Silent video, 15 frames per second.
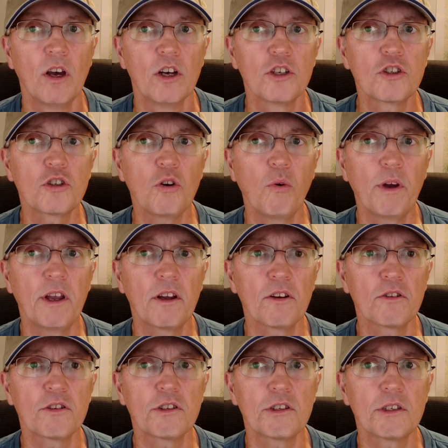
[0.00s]
So
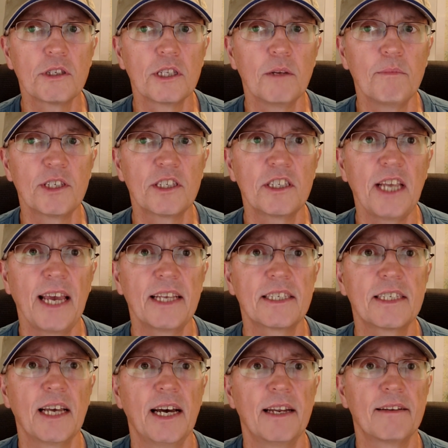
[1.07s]
here's the mistakes
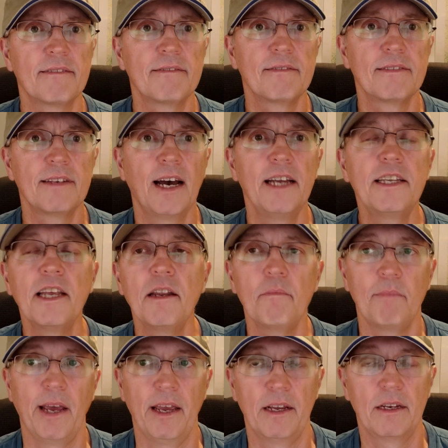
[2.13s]
that I
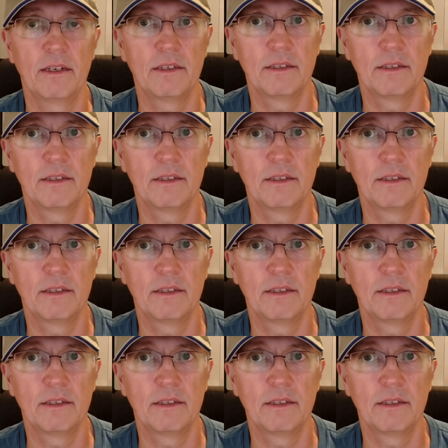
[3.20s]
didn't make.